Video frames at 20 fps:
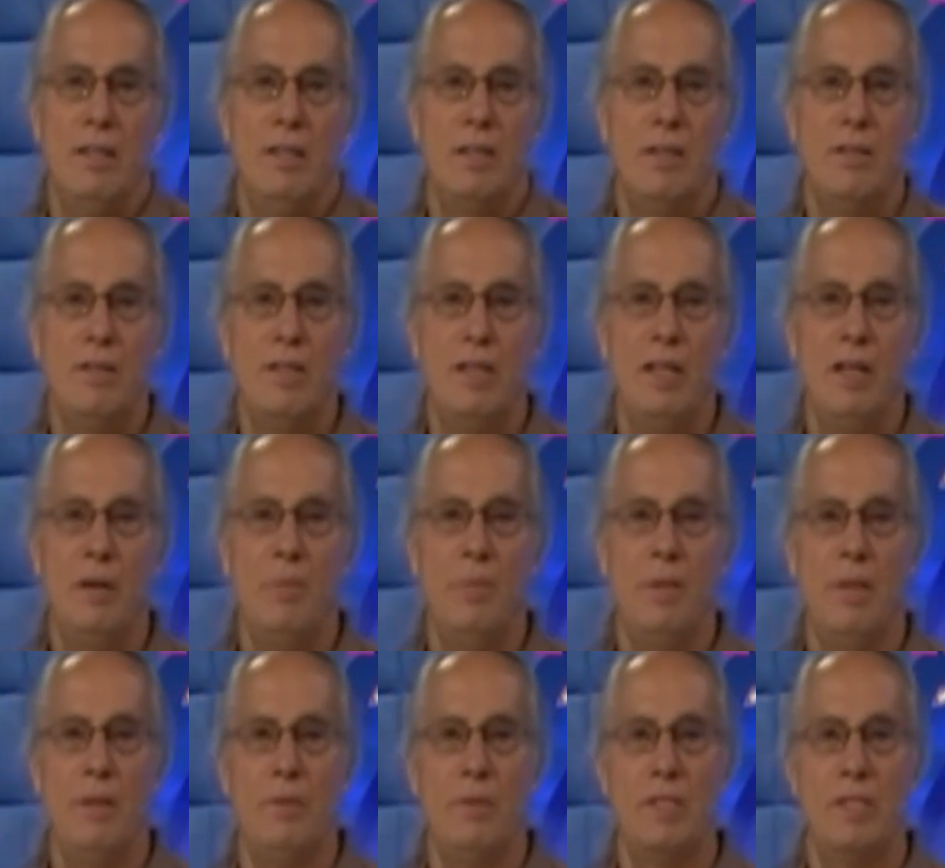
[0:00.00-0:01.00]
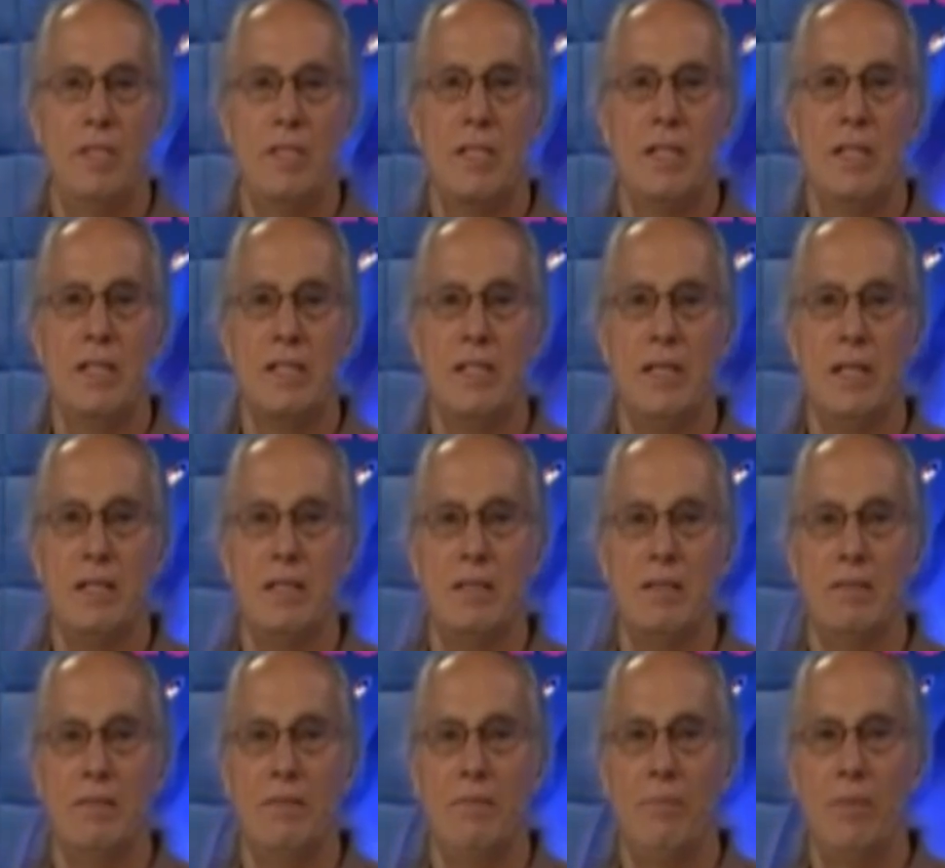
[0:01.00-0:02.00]
You couldn't help it. It was just
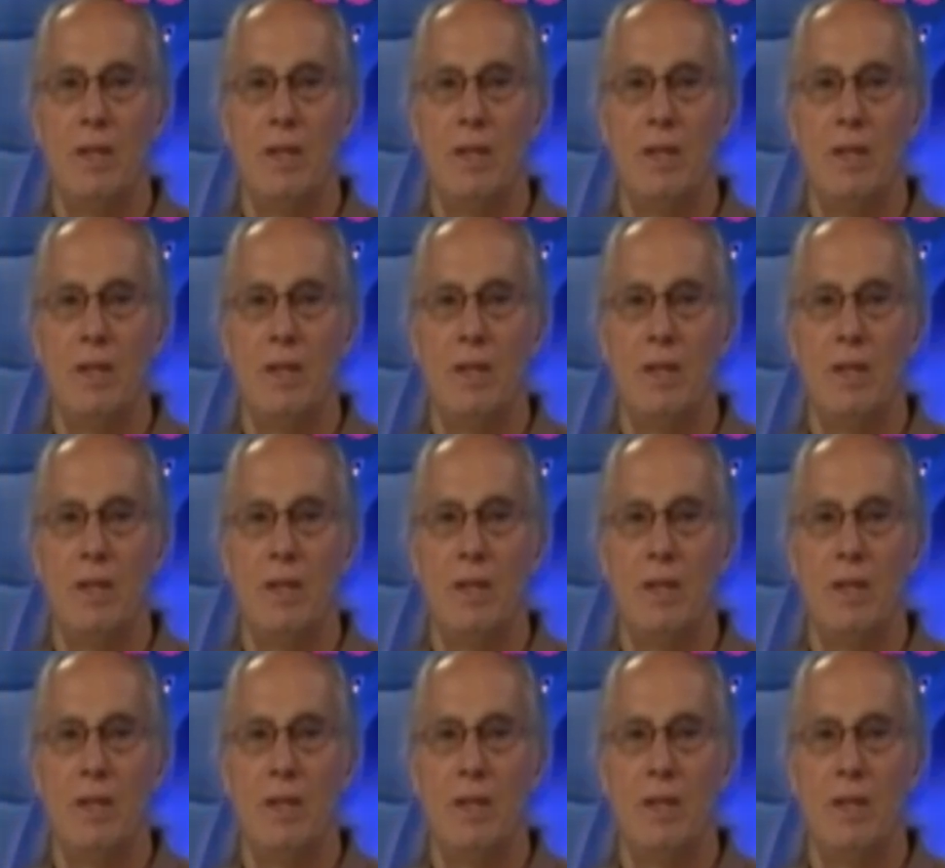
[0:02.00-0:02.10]
instinctive.